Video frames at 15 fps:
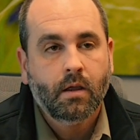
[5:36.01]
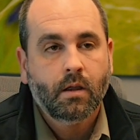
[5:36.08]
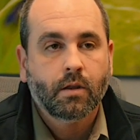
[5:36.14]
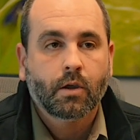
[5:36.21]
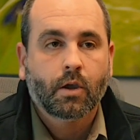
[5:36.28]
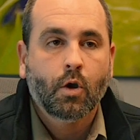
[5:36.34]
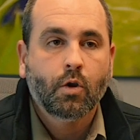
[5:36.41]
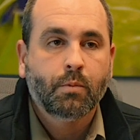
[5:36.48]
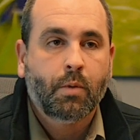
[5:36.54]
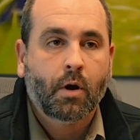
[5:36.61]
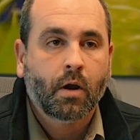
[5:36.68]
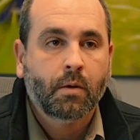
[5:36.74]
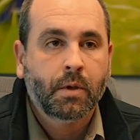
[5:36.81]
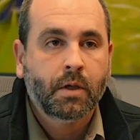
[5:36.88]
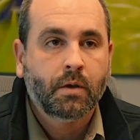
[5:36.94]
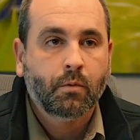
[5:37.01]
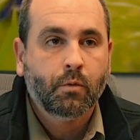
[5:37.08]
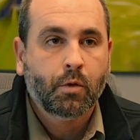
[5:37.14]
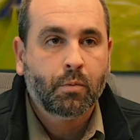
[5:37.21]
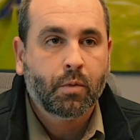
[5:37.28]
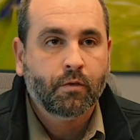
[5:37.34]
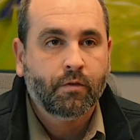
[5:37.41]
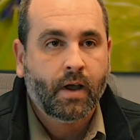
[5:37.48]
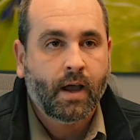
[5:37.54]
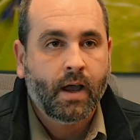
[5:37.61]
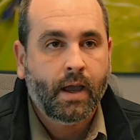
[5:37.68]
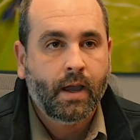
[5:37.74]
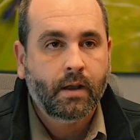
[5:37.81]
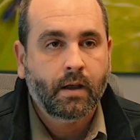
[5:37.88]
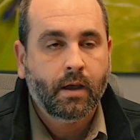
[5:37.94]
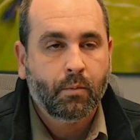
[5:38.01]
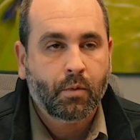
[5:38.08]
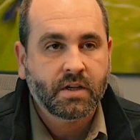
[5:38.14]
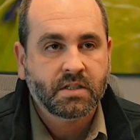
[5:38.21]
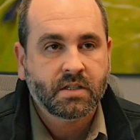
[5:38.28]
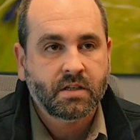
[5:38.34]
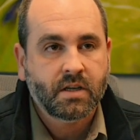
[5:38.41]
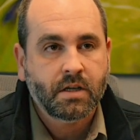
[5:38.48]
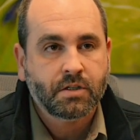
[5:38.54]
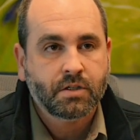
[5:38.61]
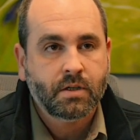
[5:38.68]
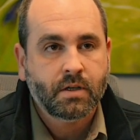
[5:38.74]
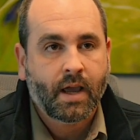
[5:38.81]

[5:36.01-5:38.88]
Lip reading: the code department will provide a presentation